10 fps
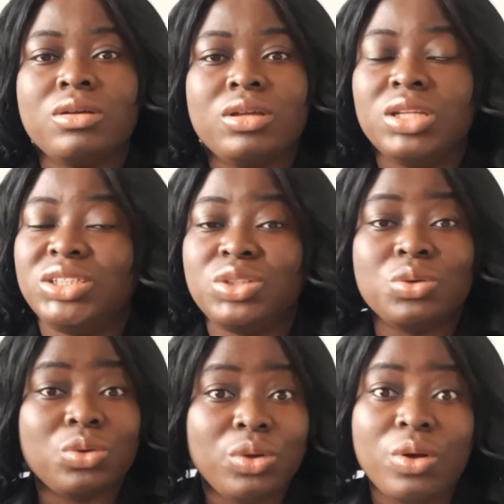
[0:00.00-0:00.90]
it's no
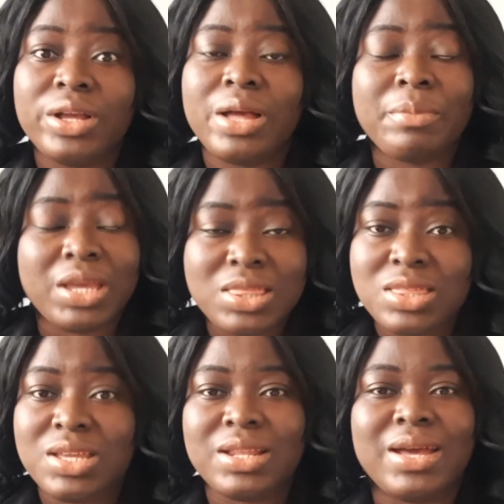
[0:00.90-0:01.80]
longer my
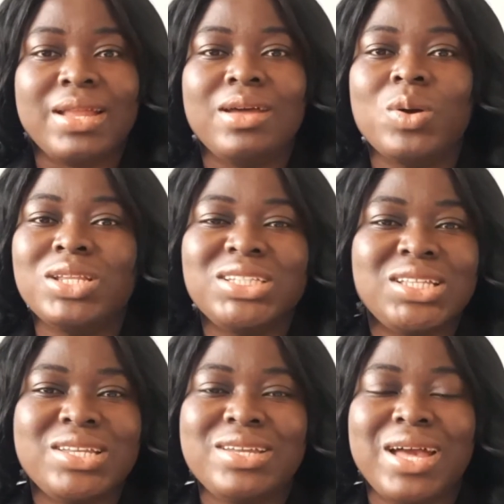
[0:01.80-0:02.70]
thing. And
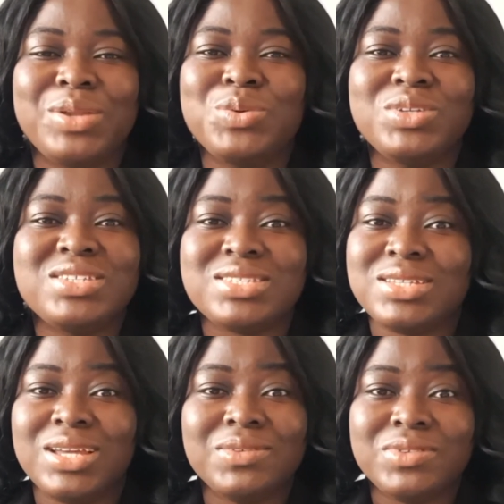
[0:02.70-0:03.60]
honestly, I don't
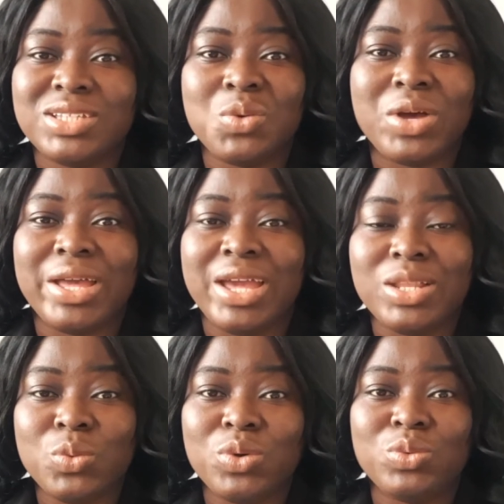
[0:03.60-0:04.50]
see any reason why
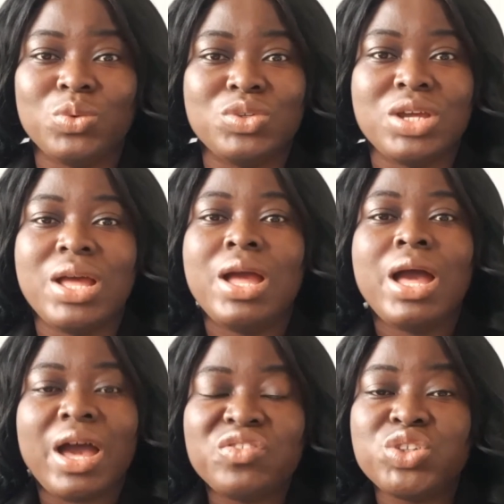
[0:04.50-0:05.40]
anyone would
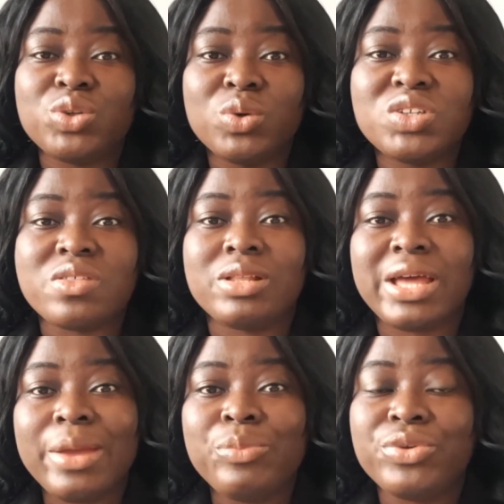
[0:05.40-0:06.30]
have to go to the
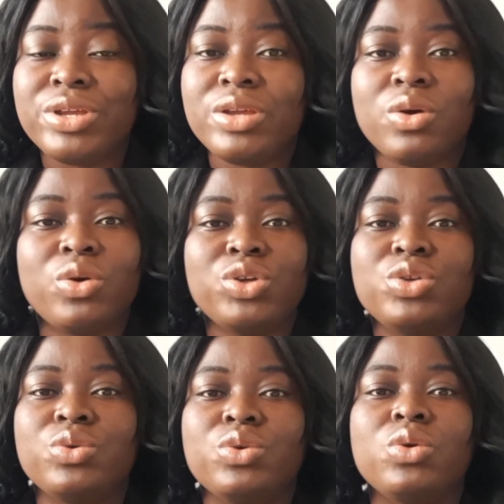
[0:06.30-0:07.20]
library or,
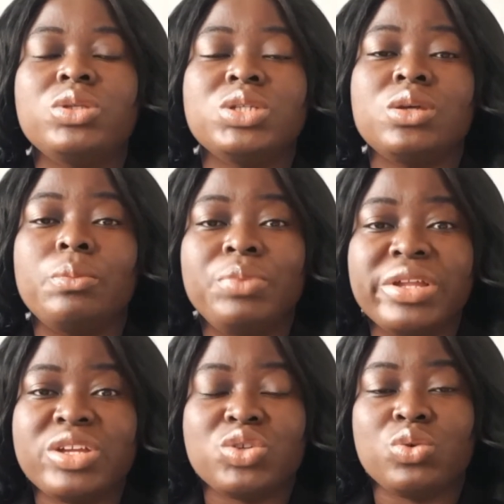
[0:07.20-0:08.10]
go to some
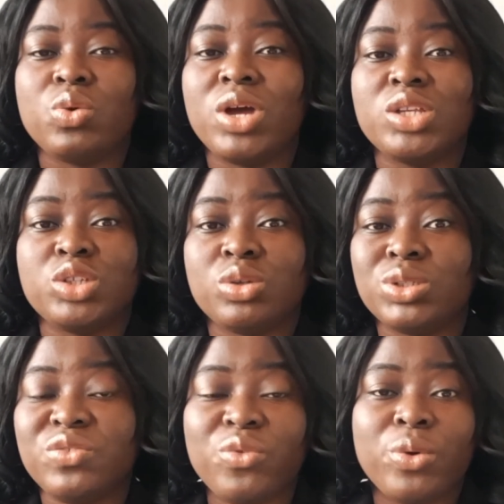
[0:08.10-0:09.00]
place to go and
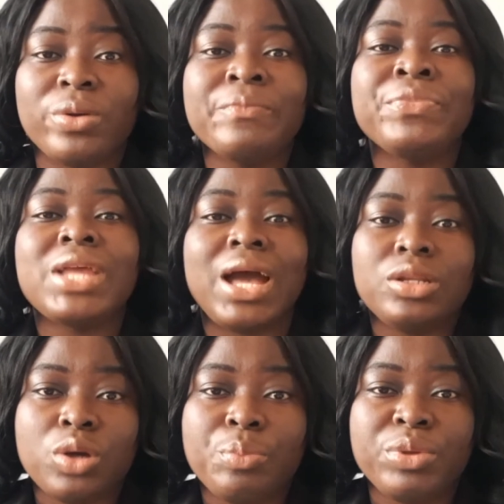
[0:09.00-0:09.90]
source for hard
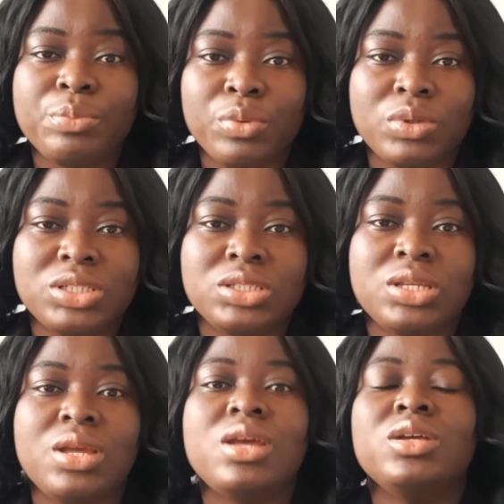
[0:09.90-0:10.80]
copy books.
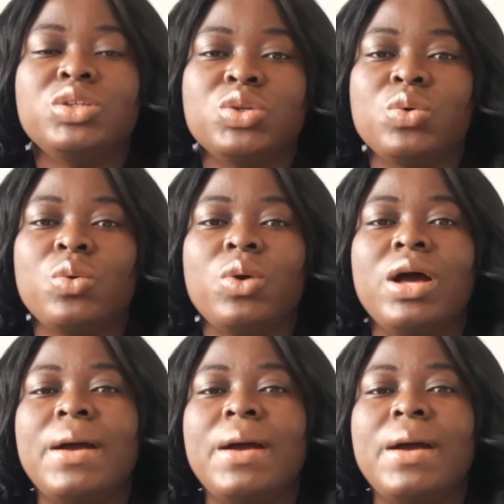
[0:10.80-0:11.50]
So